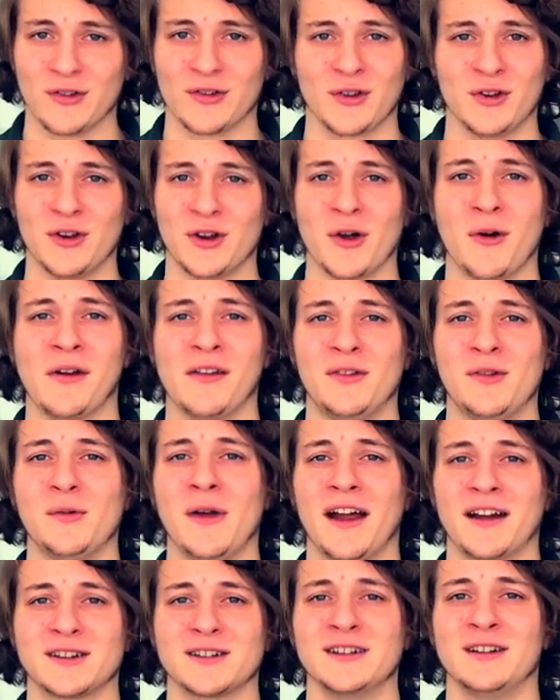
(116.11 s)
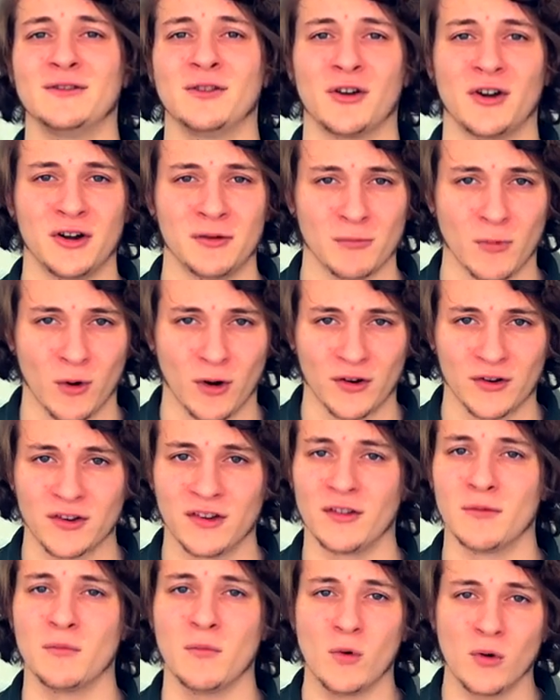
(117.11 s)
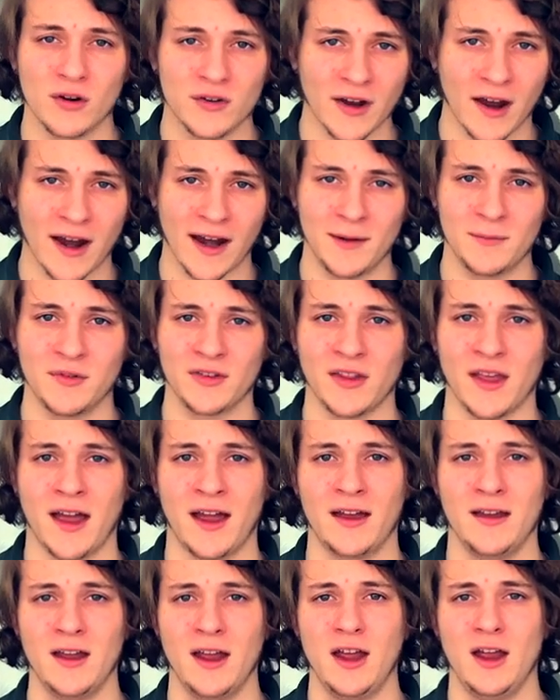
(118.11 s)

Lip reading: so you're going to actually learn more. So the more times that